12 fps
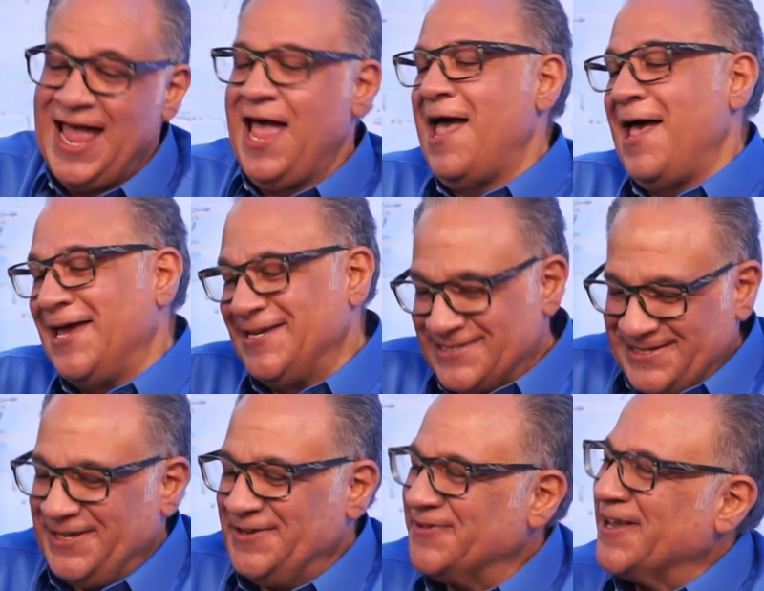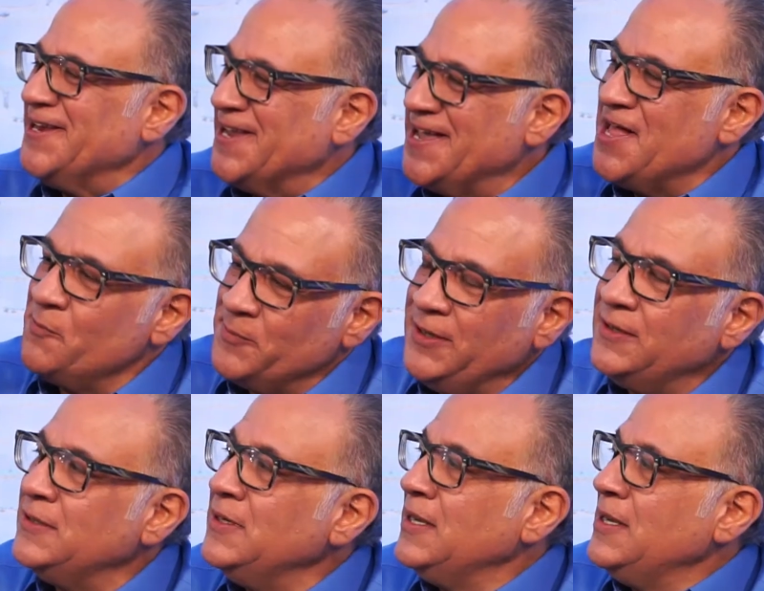said, hey, Steve, can you help me?
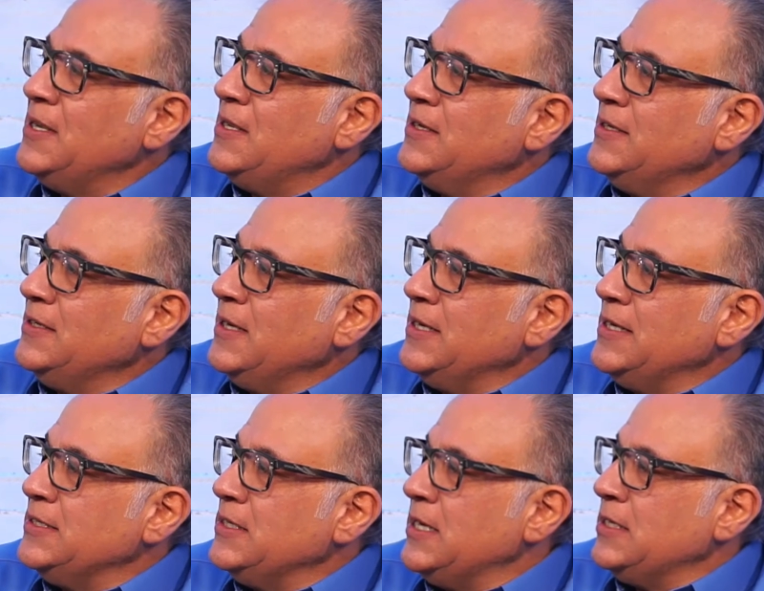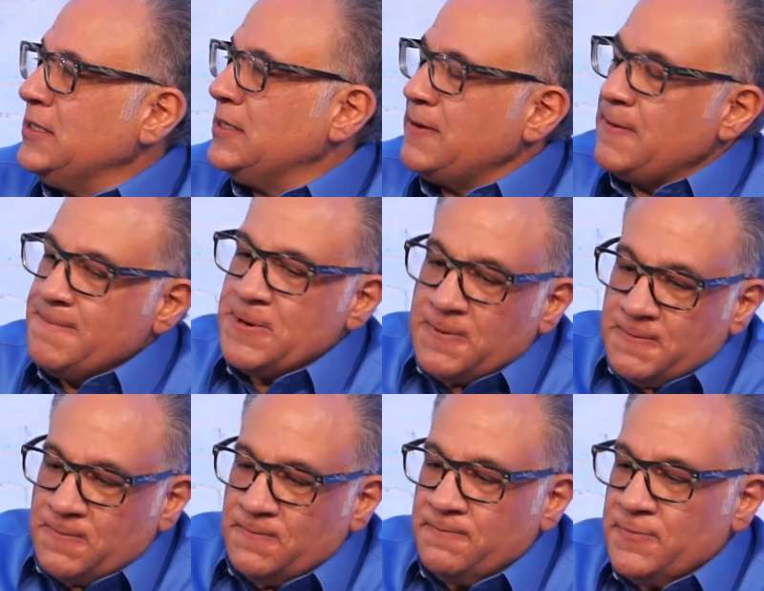And, and, and, and you know,
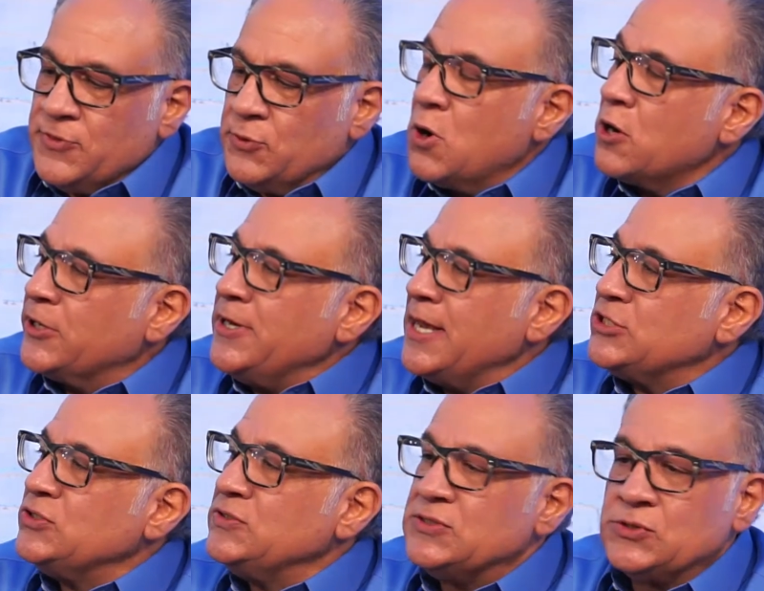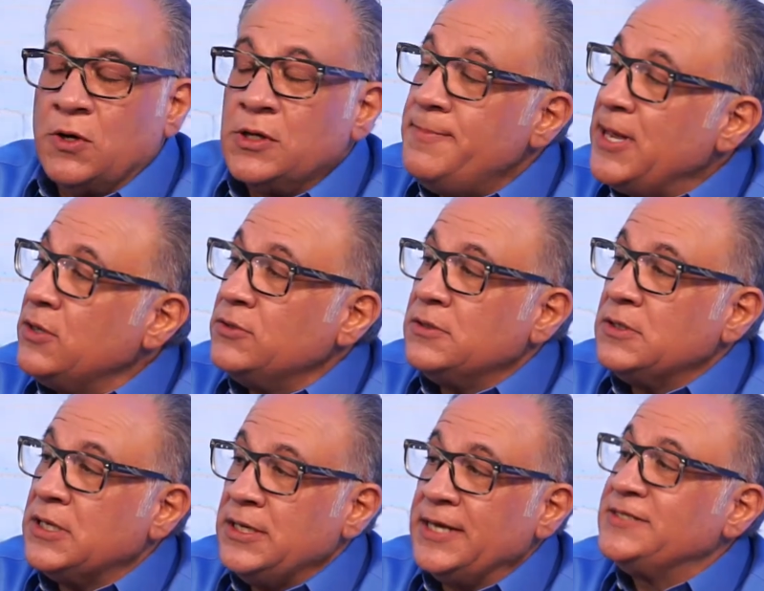through our connections, it's all about
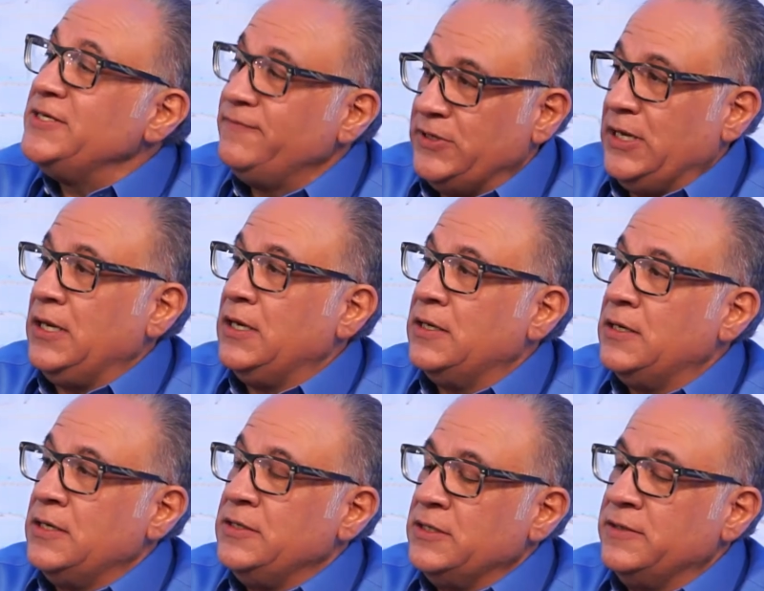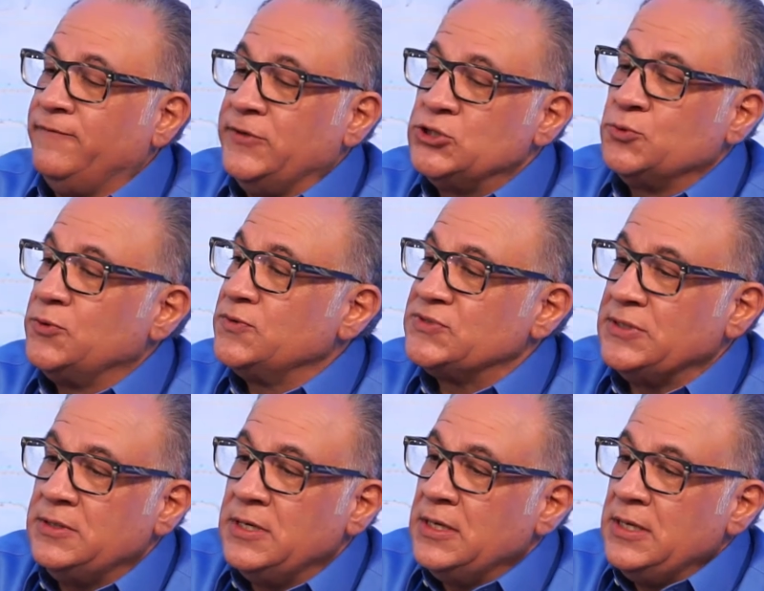connectivity and the individuals
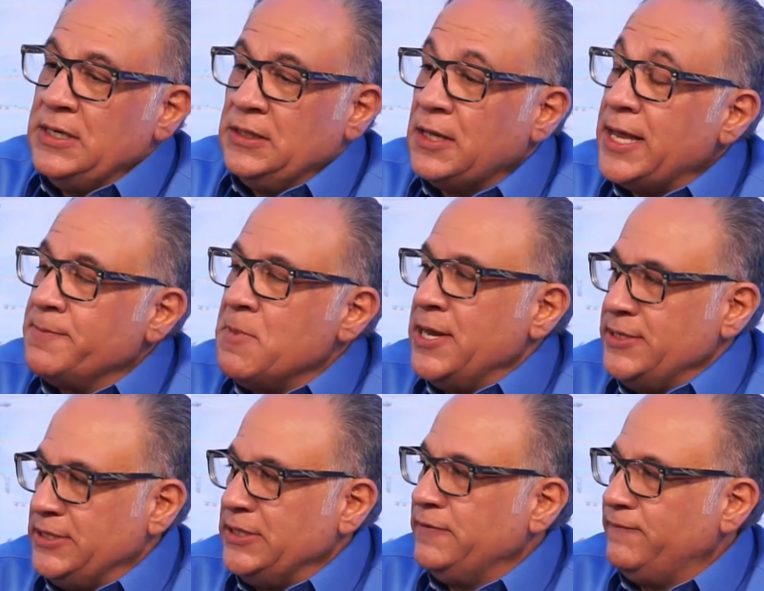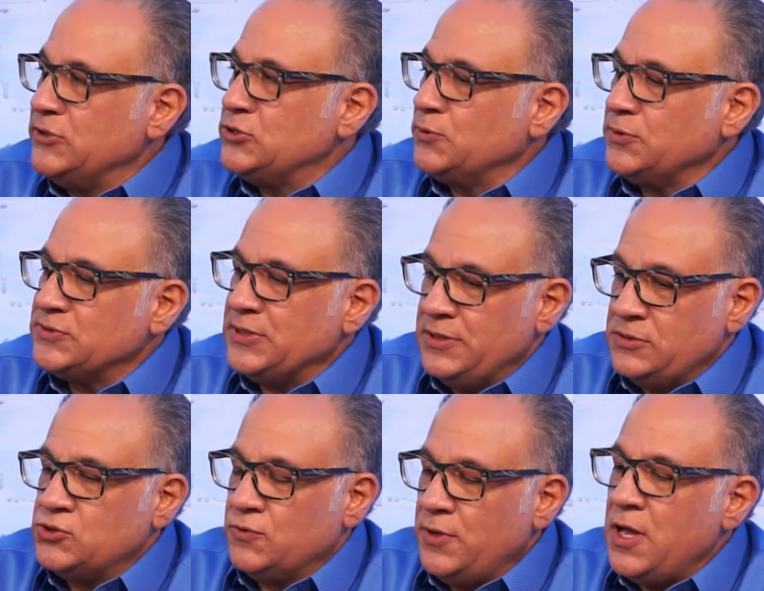and like-minded individuals. And
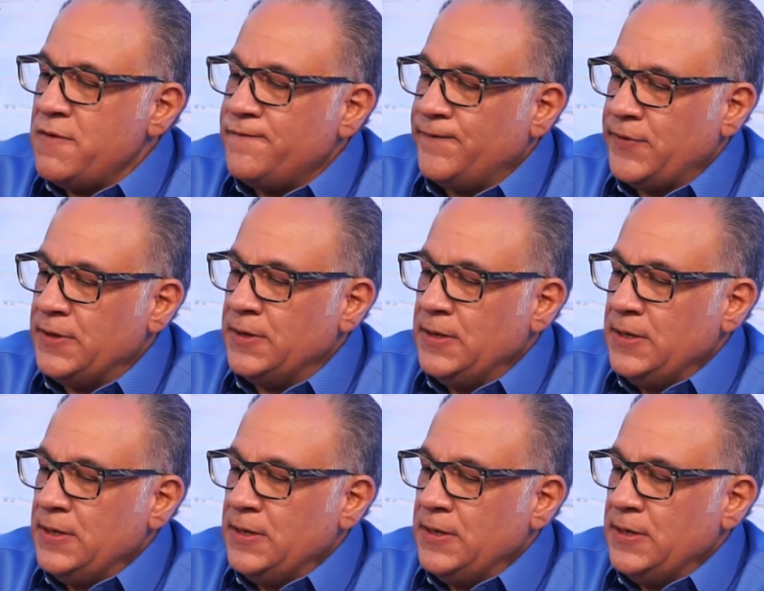sure enough, uh,